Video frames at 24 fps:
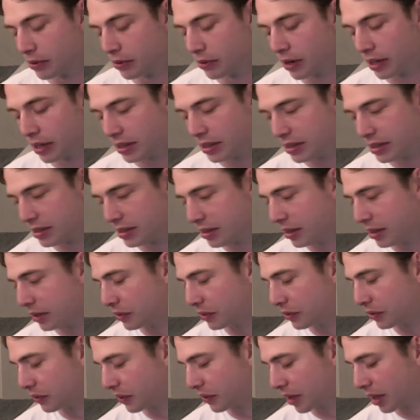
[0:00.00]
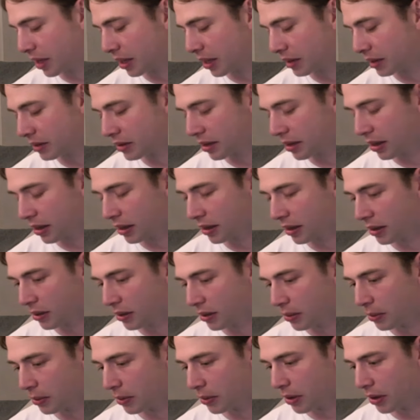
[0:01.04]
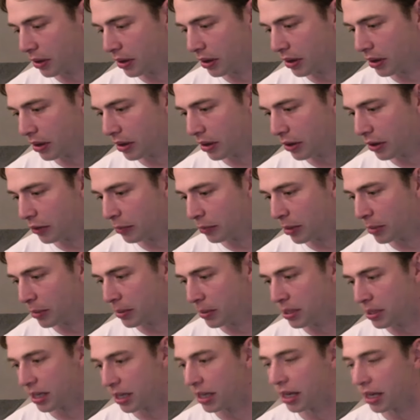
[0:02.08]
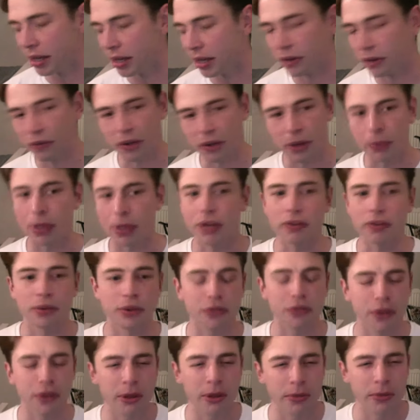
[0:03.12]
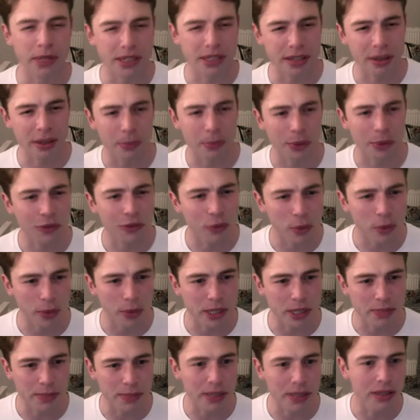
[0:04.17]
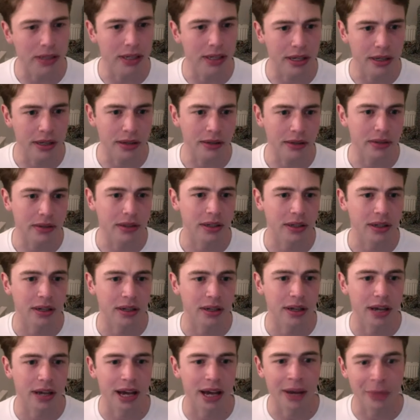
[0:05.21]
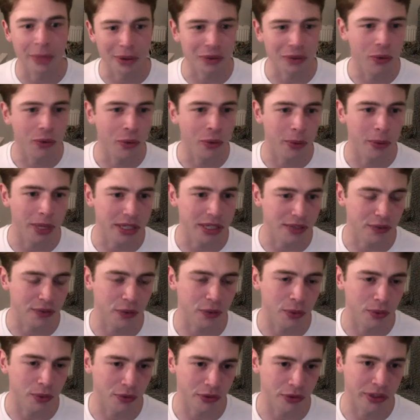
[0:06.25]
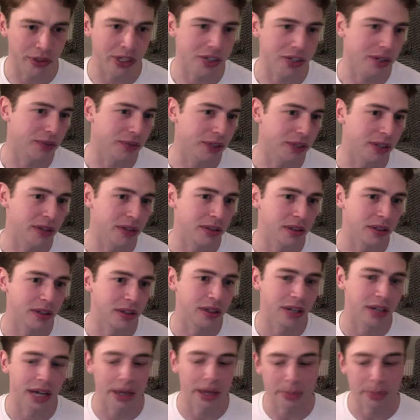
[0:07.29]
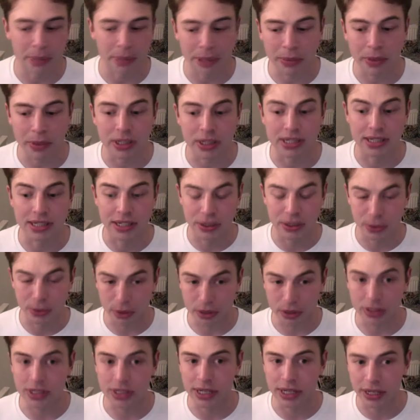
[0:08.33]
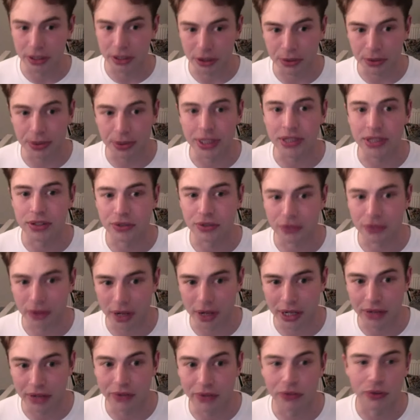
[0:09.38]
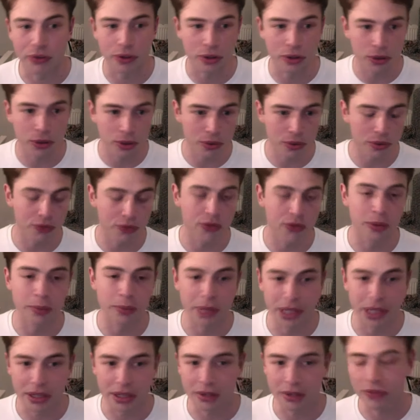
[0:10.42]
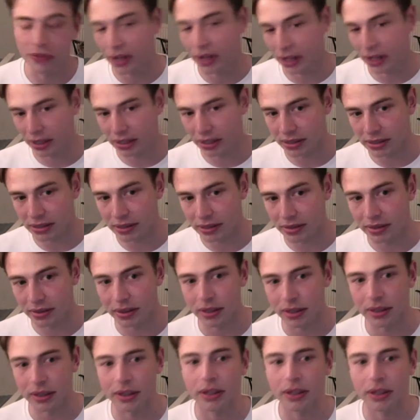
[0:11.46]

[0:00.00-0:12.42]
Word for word: Pride itself. And if people take anything away from the film, it's that we've always been here and we've always fought for each other, and people are still continuing to fight for you, for me, for us.